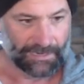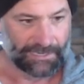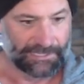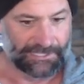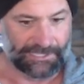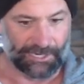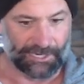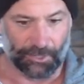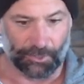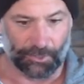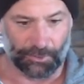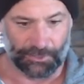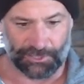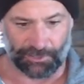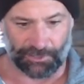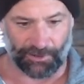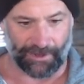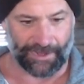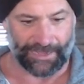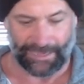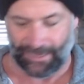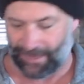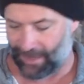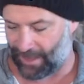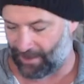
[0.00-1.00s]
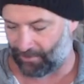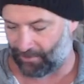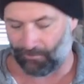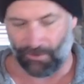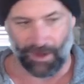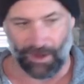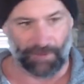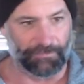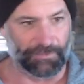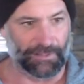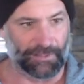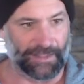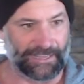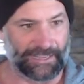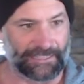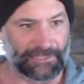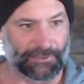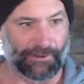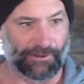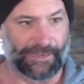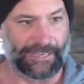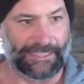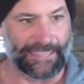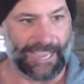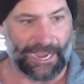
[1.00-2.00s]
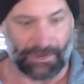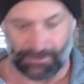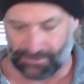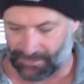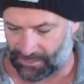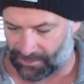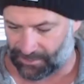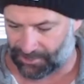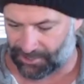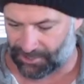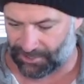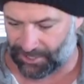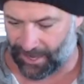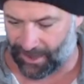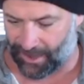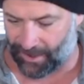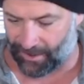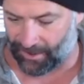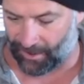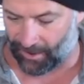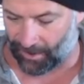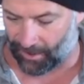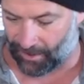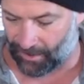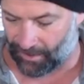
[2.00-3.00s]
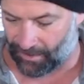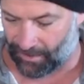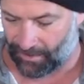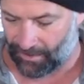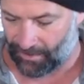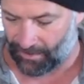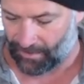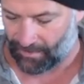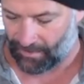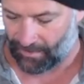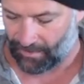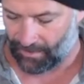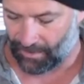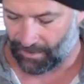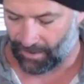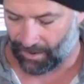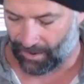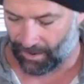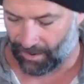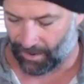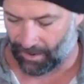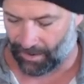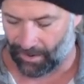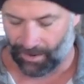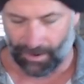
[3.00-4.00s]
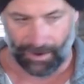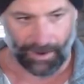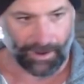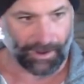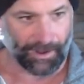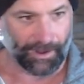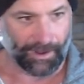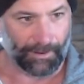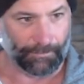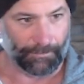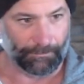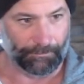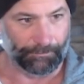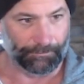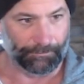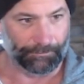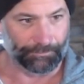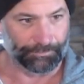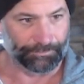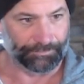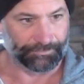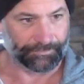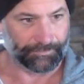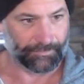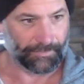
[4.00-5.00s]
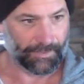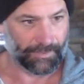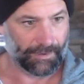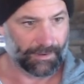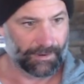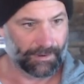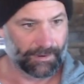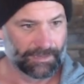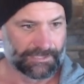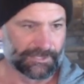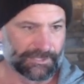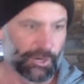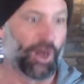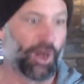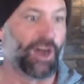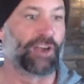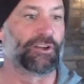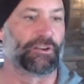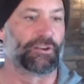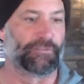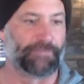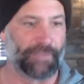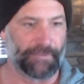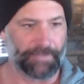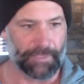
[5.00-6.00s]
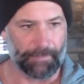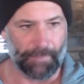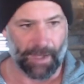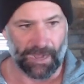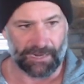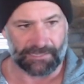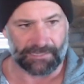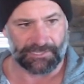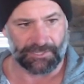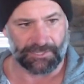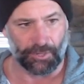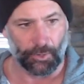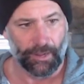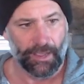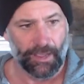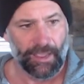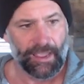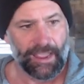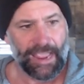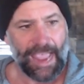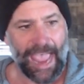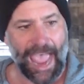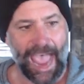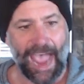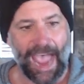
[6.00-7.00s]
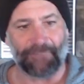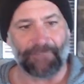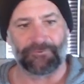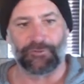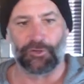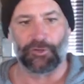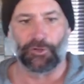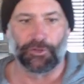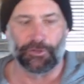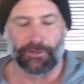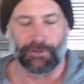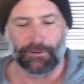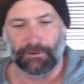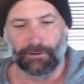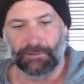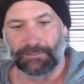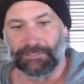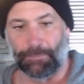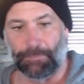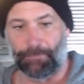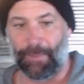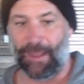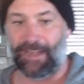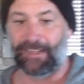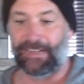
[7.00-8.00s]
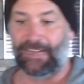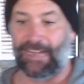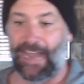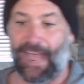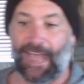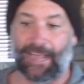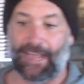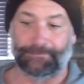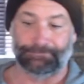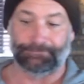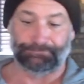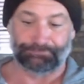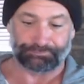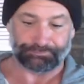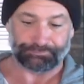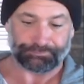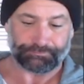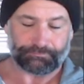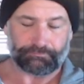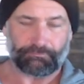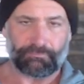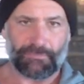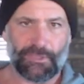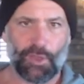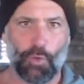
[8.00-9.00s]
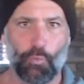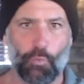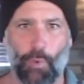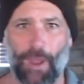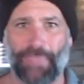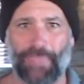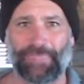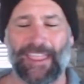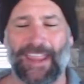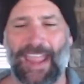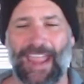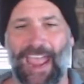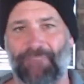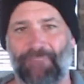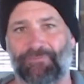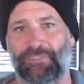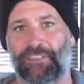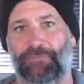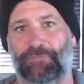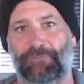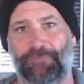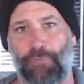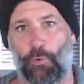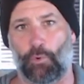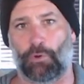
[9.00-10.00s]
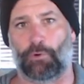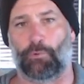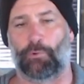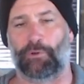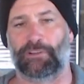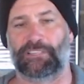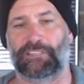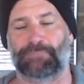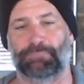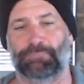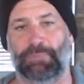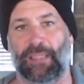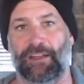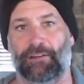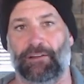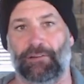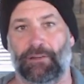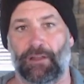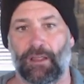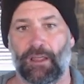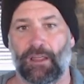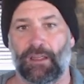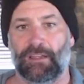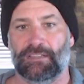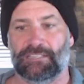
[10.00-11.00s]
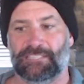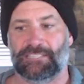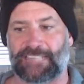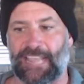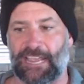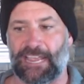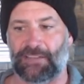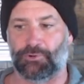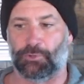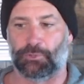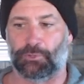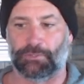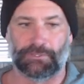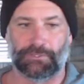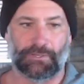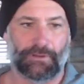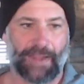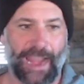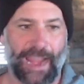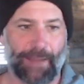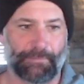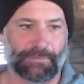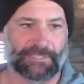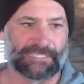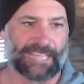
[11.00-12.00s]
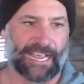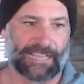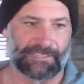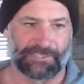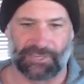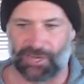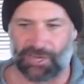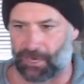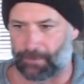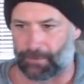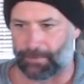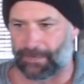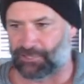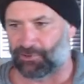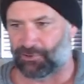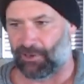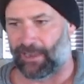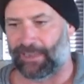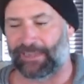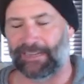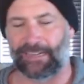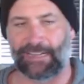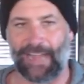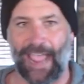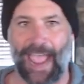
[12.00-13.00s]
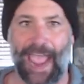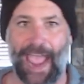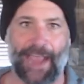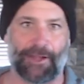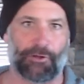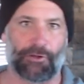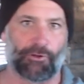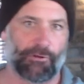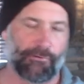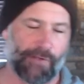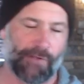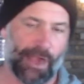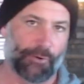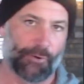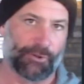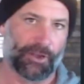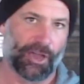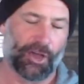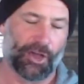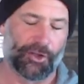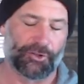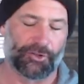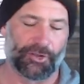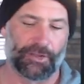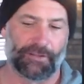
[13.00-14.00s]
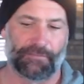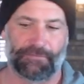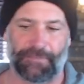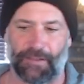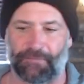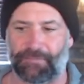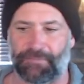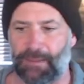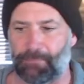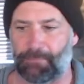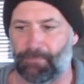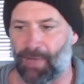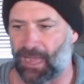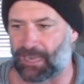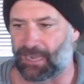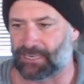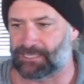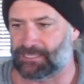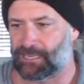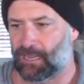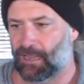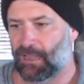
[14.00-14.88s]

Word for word: So trading at roughly three thousand a share. Um, So one hundred fifty bucks. So after, depending on when they have the forward split scheduled, Amazon's going to be trading at or around one hundred fifty bucks.